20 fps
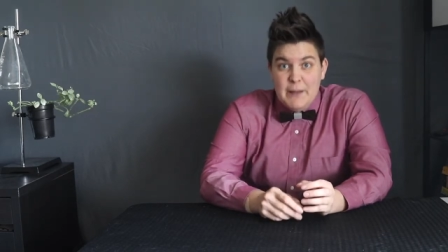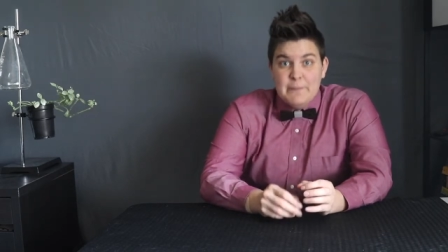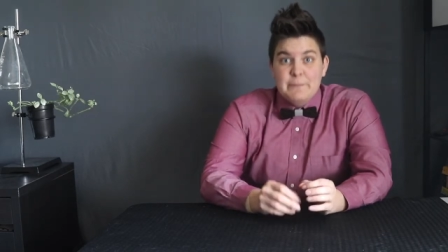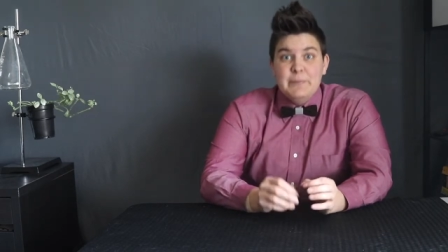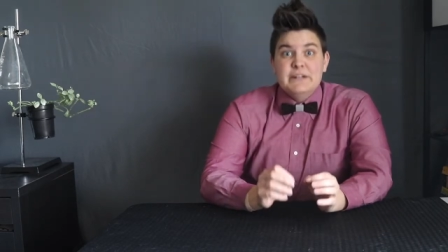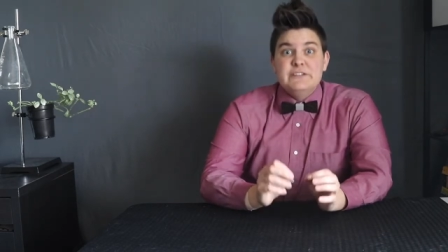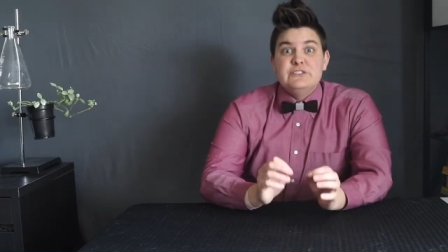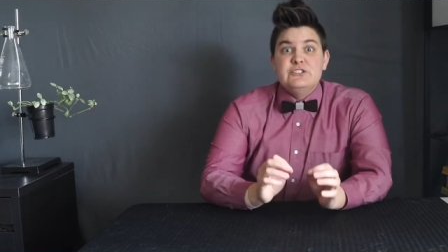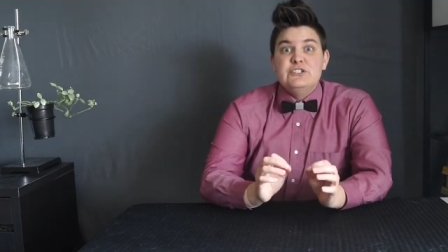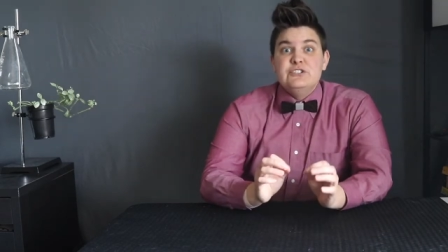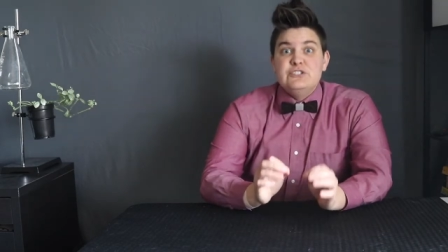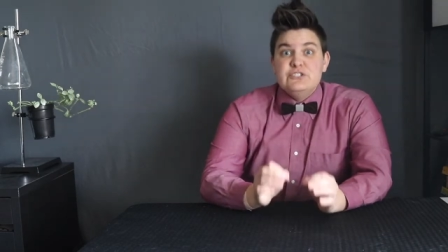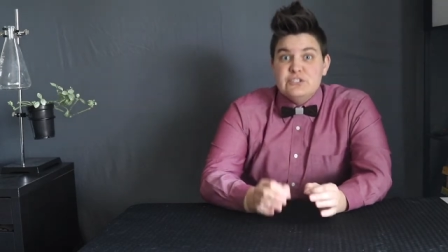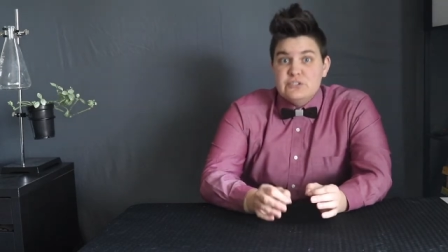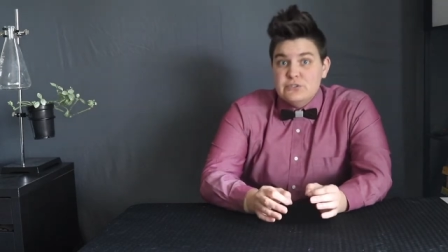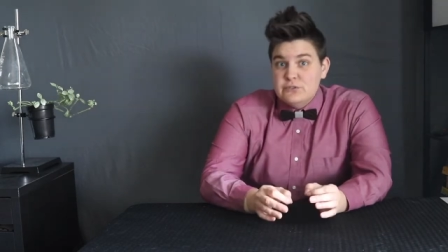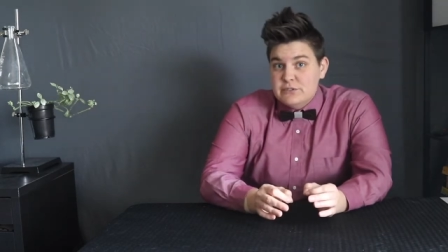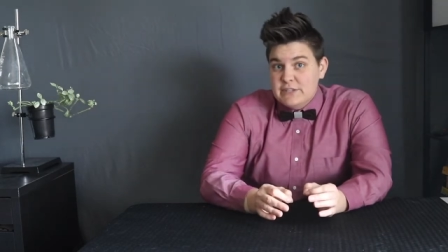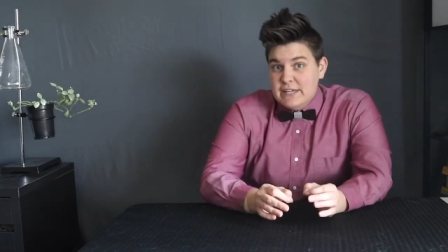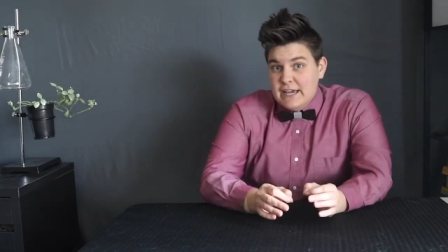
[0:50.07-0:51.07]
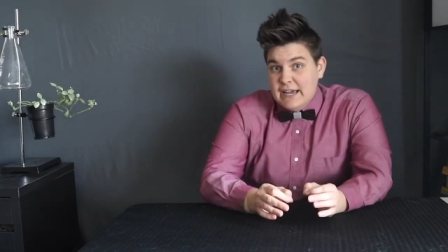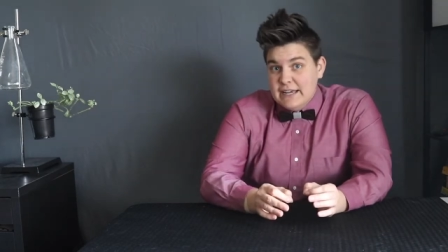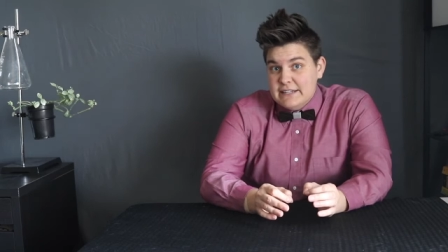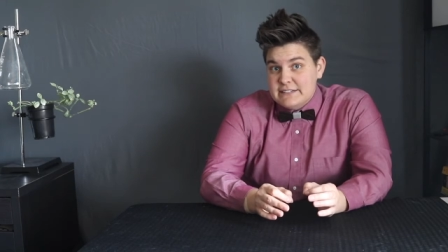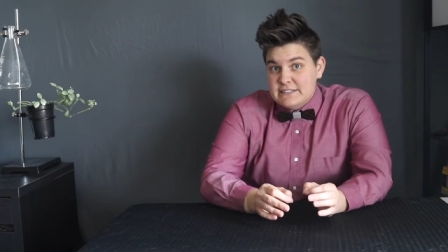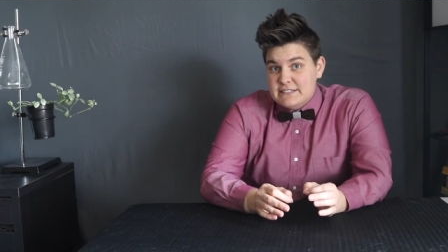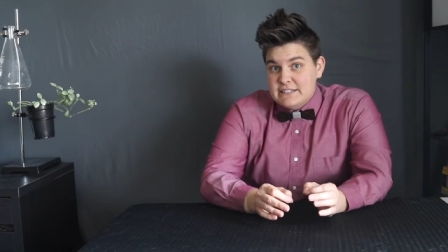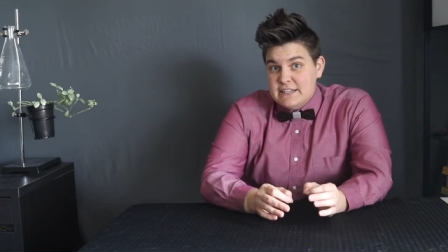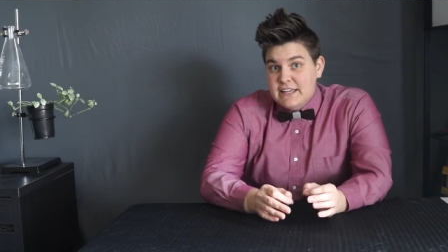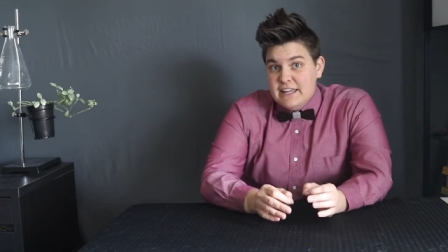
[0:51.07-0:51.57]
But to do
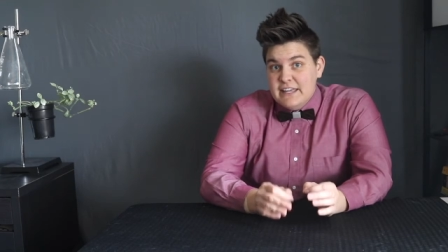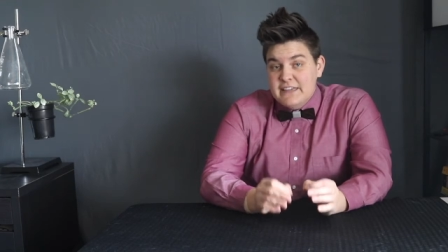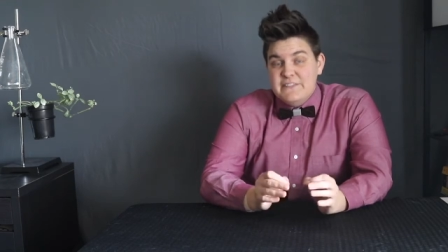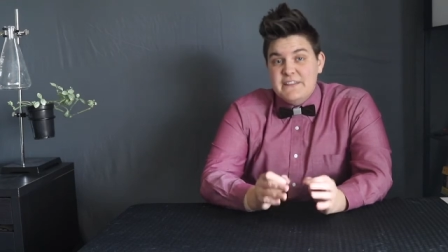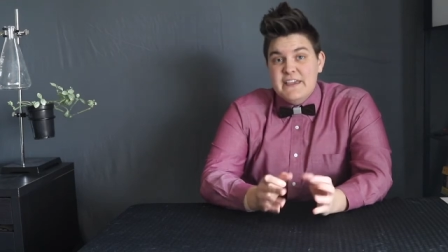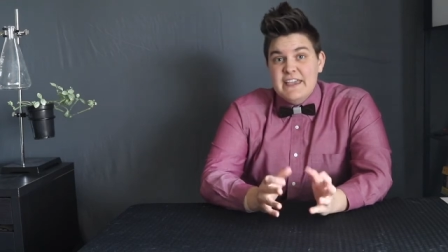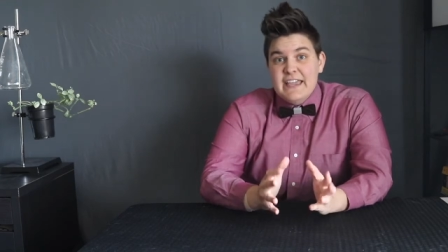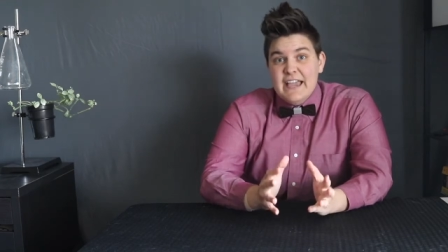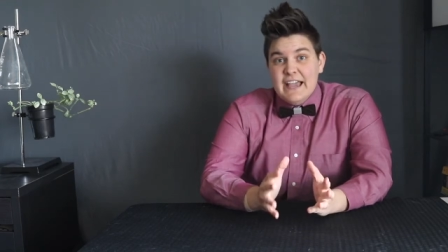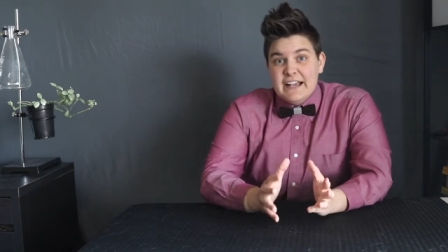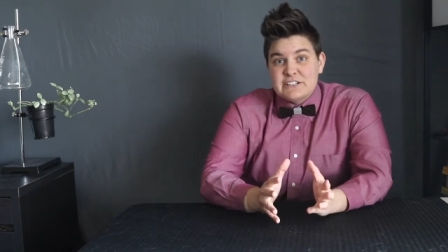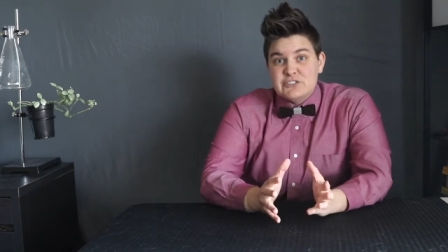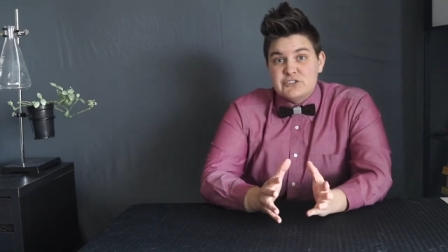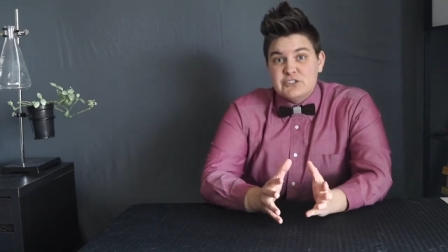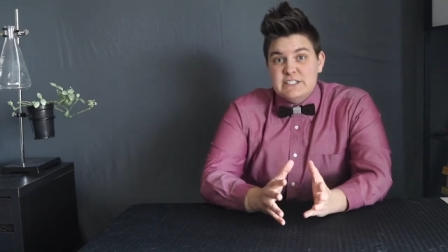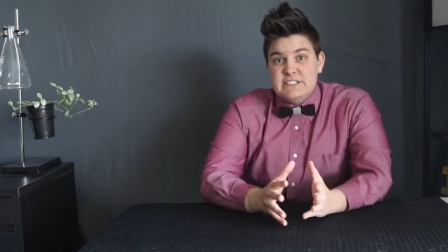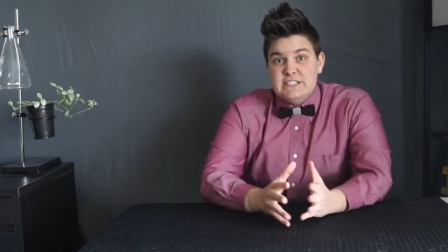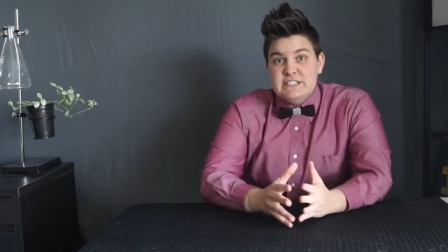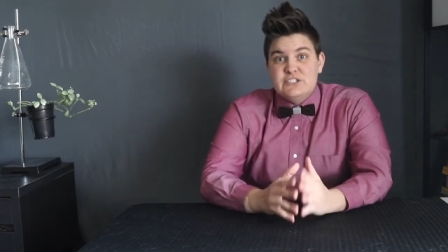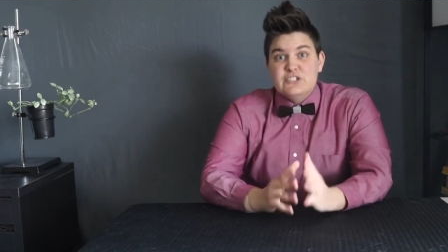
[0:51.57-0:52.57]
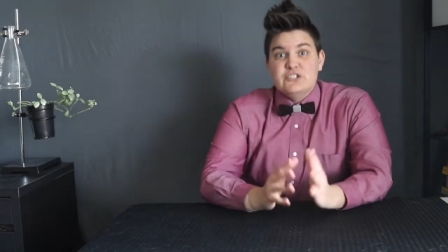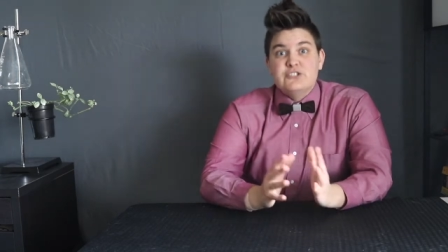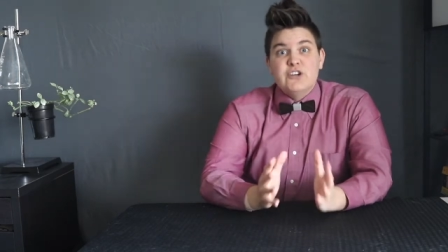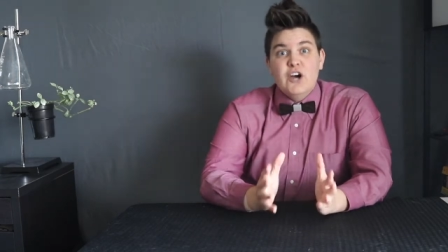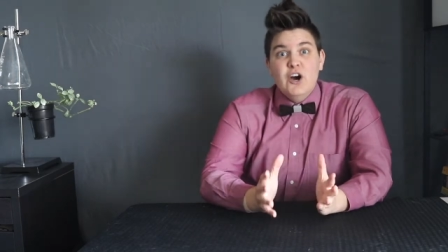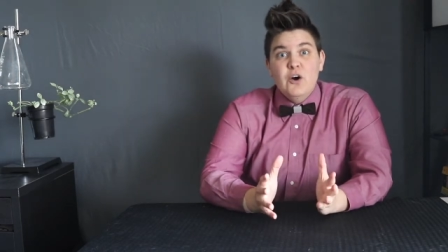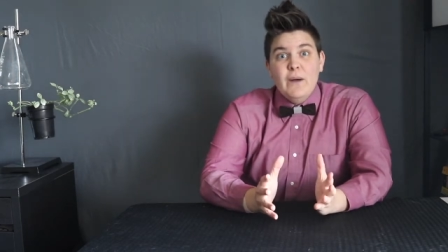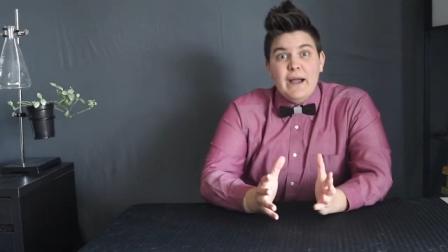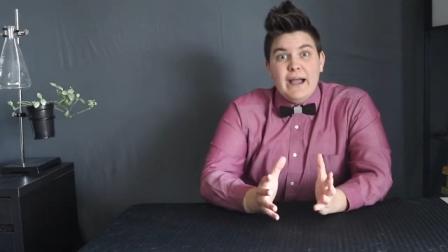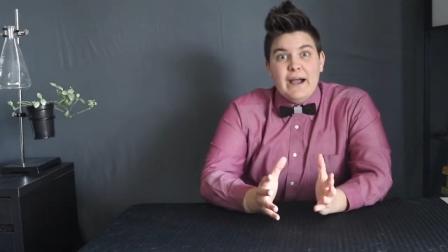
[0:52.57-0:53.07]
that, they actually need to
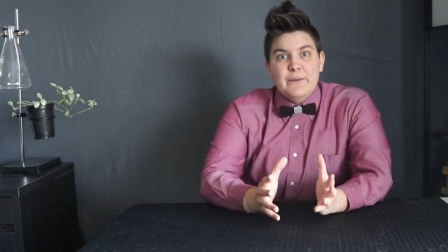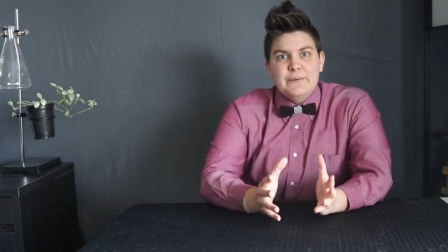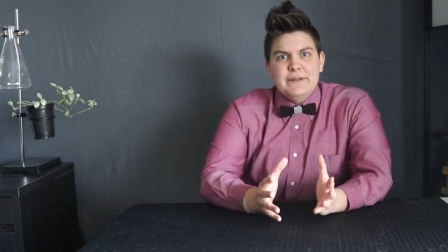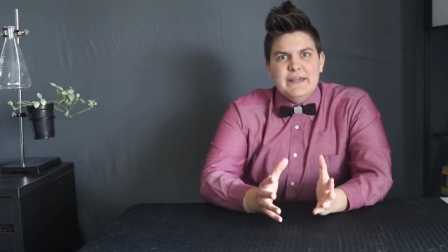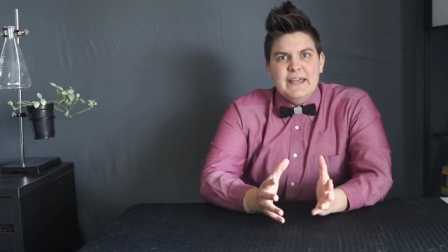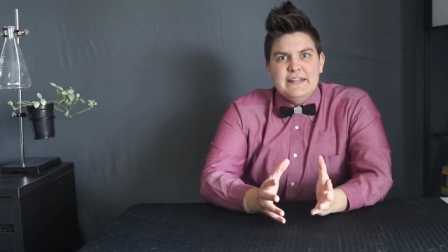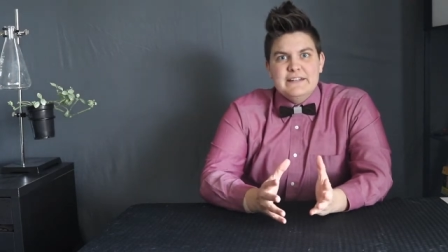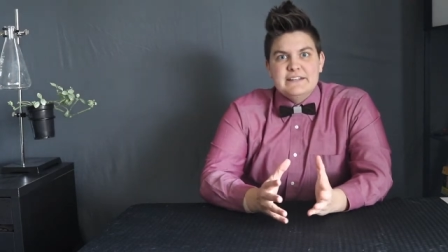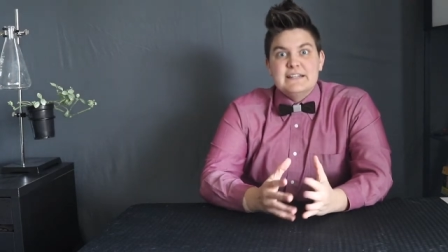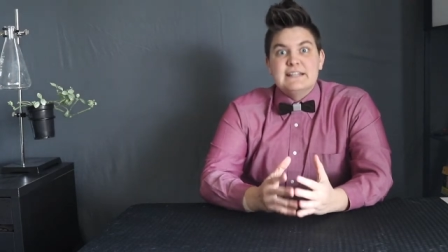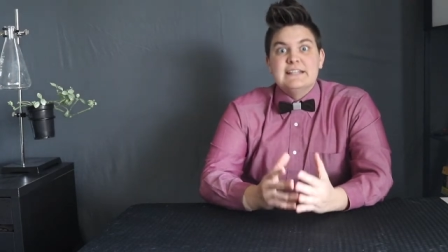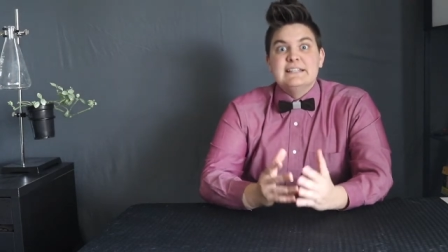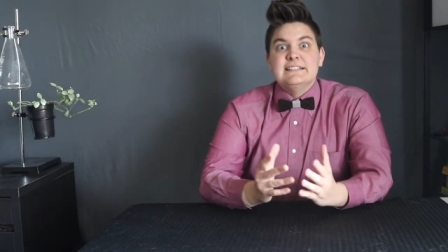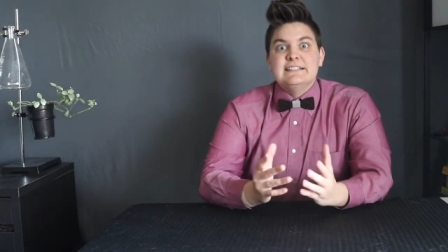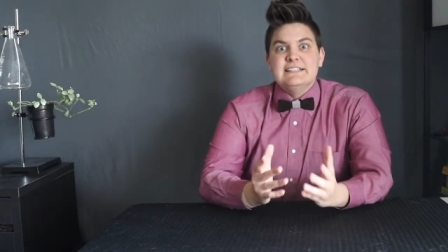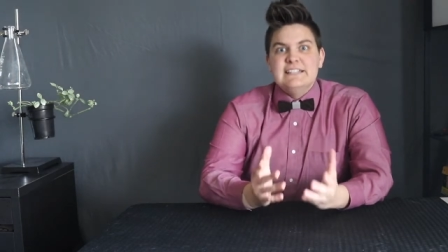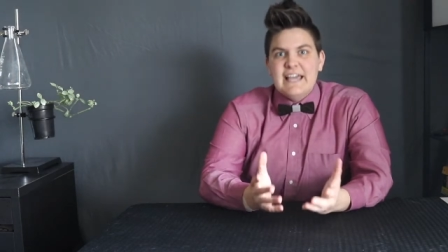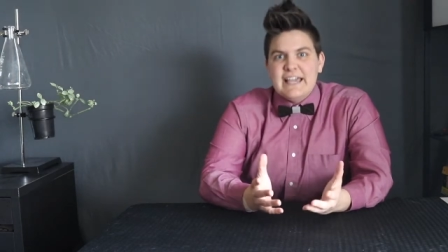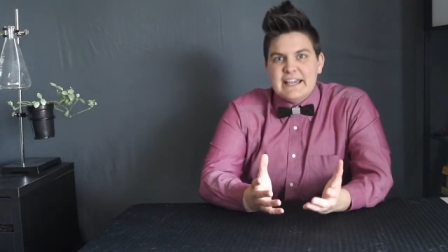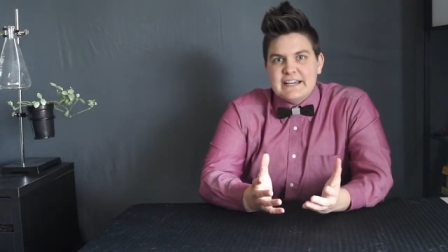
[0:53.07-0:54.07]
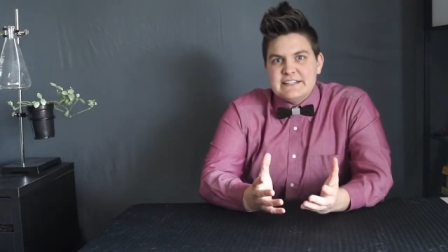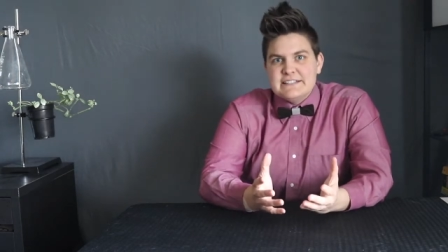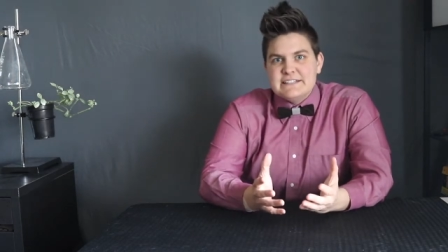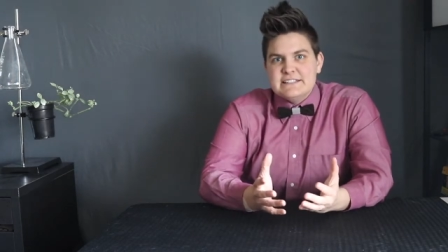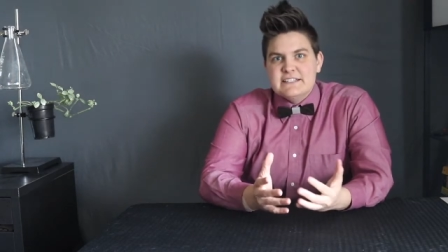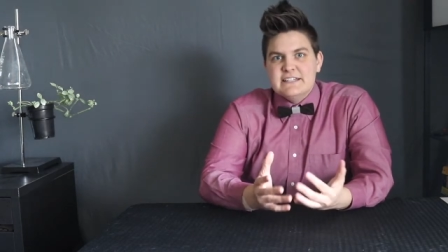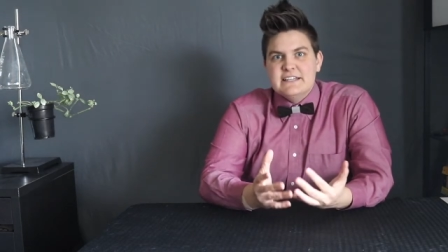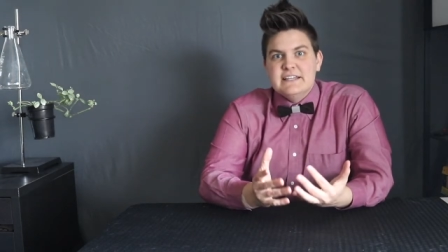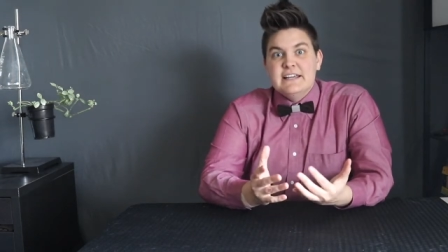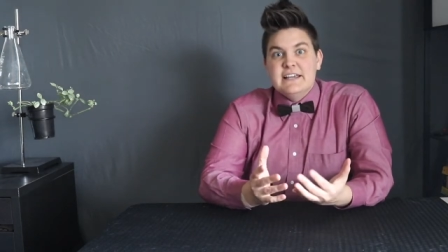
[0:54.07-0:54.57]
go out and collect